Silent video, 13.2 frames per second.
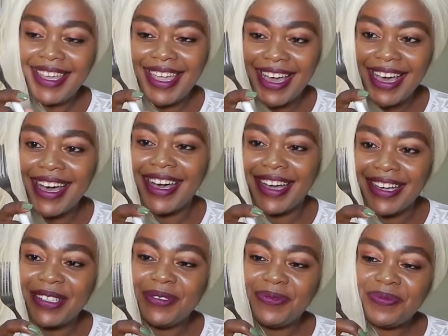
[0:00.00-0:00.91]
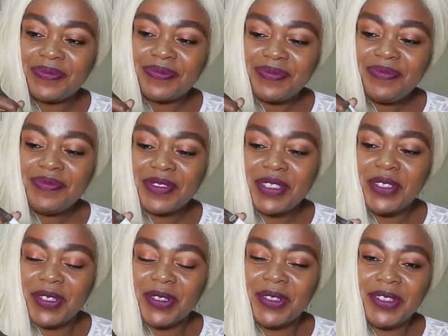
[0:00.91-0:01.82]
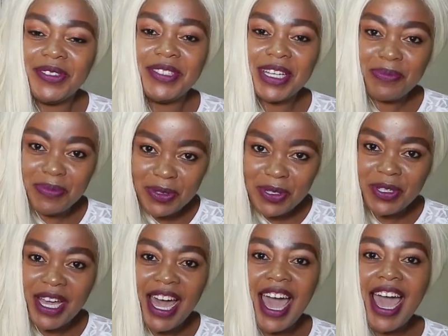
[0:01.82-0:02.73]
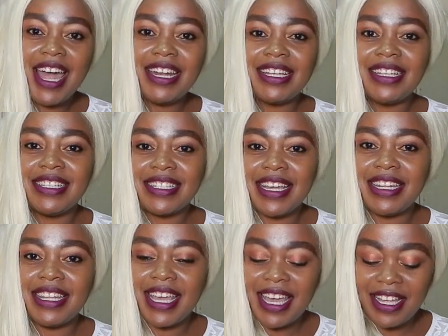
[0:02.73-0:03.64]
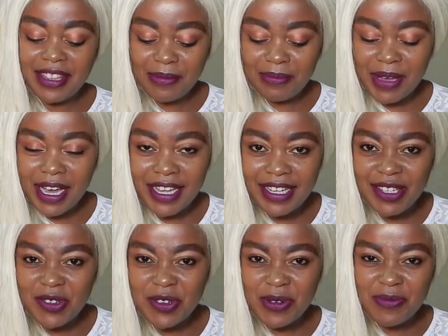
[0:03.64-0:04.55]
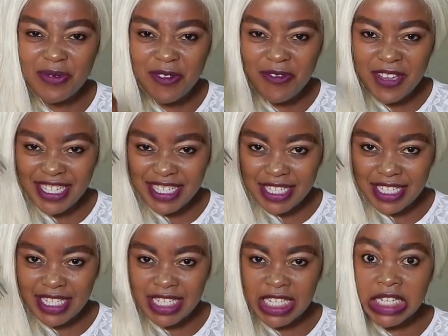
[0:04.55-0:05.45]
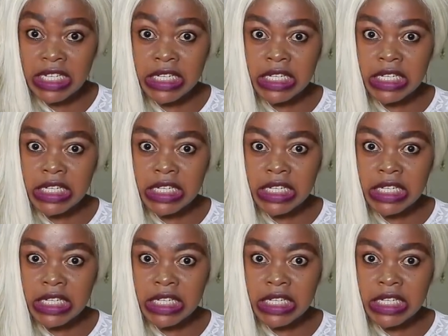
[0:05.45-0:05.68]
Yeah, you know, you just put your hand inside there in the bag and you remove it and...